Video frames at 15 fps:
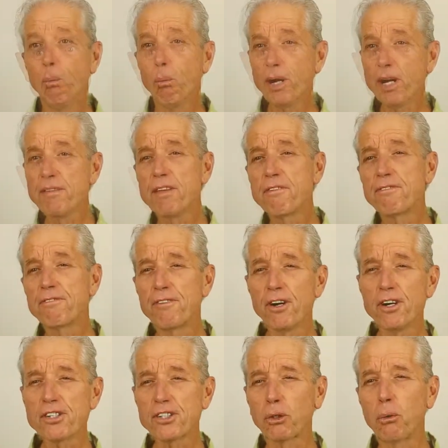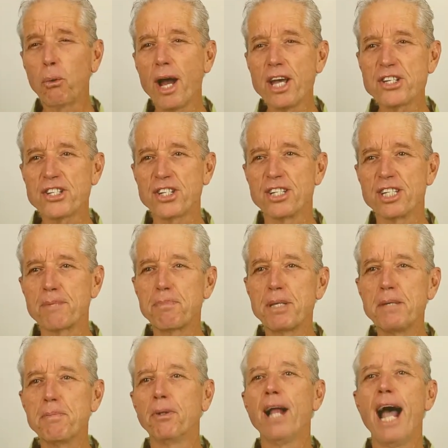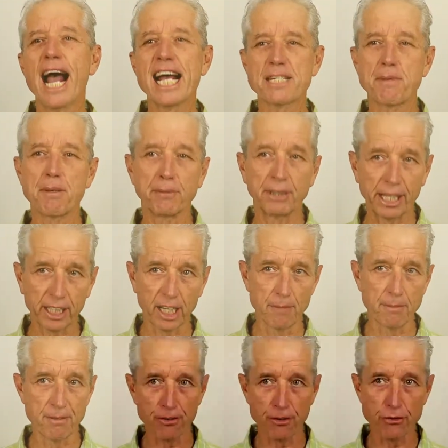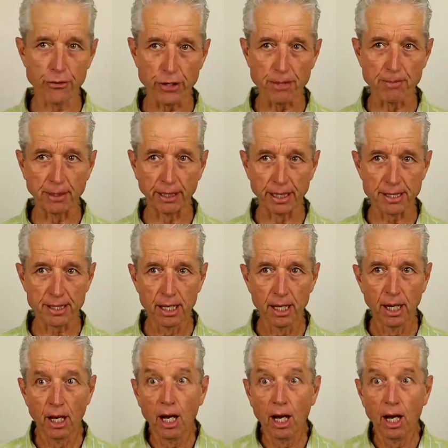One of the first questions people ask me when they come in for treatment is,